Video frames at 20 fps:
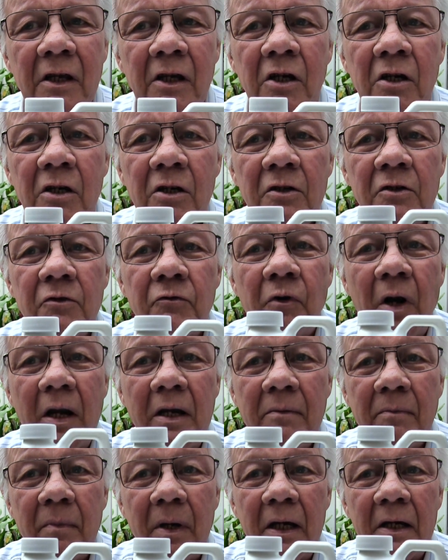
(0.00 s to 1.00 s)
Orchids
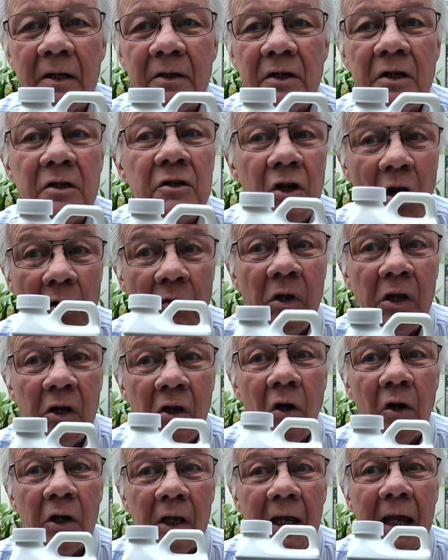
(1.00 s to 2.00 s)
rain mix, it's only
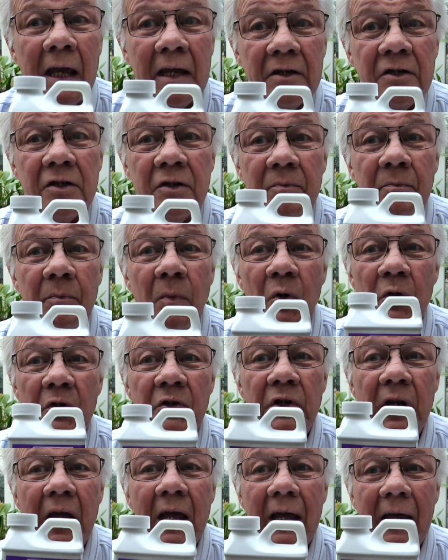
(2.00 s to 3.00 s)
got to get some
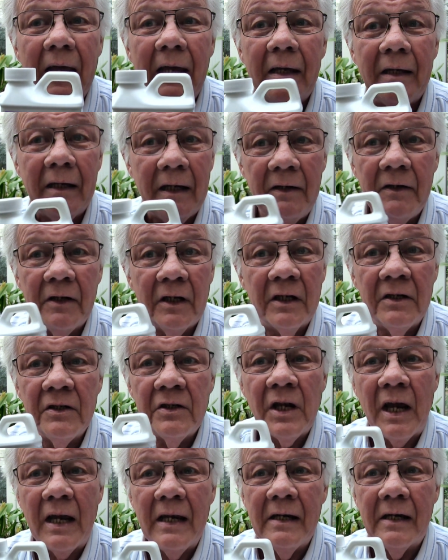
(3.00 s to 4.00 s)
moist air in the
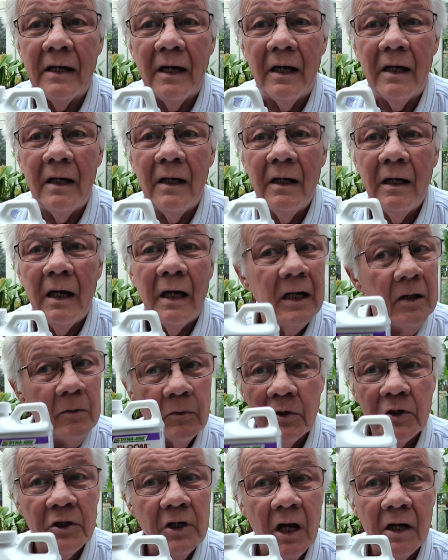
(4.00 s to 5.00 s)
container, and it
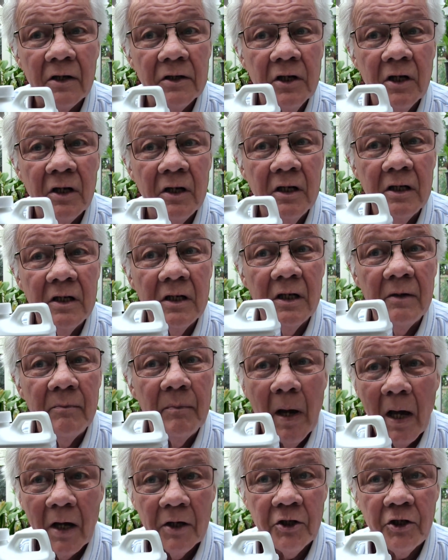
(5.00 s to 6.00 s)
will start turning to
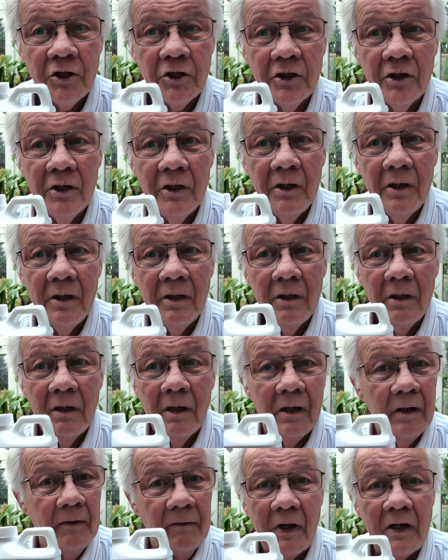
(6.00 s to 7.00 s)
mush,
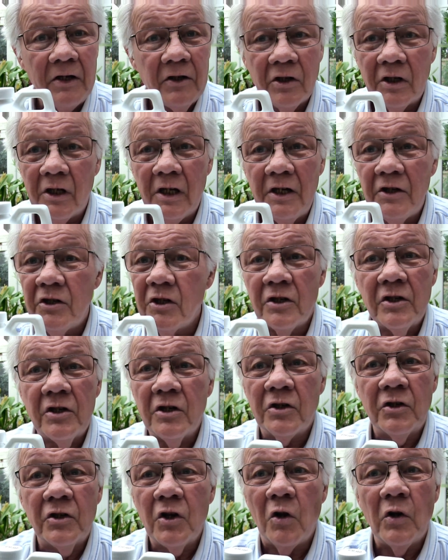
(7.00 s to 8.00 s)
and eventually just
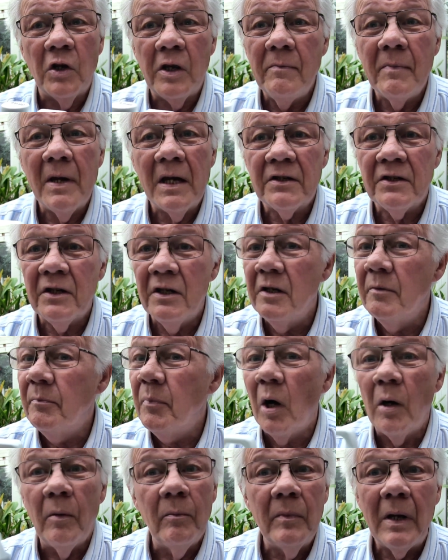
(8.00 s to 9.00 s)
a soggy mess in the
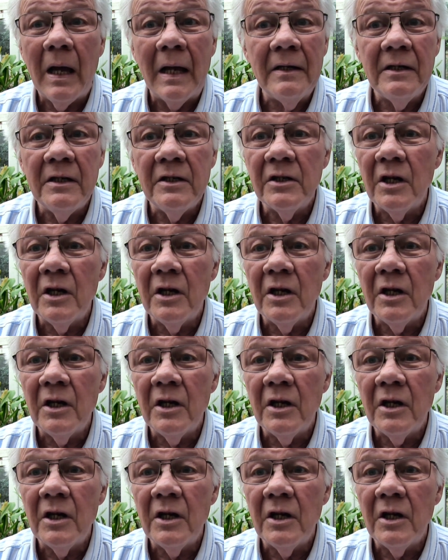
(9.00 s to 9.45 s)
bottom, and is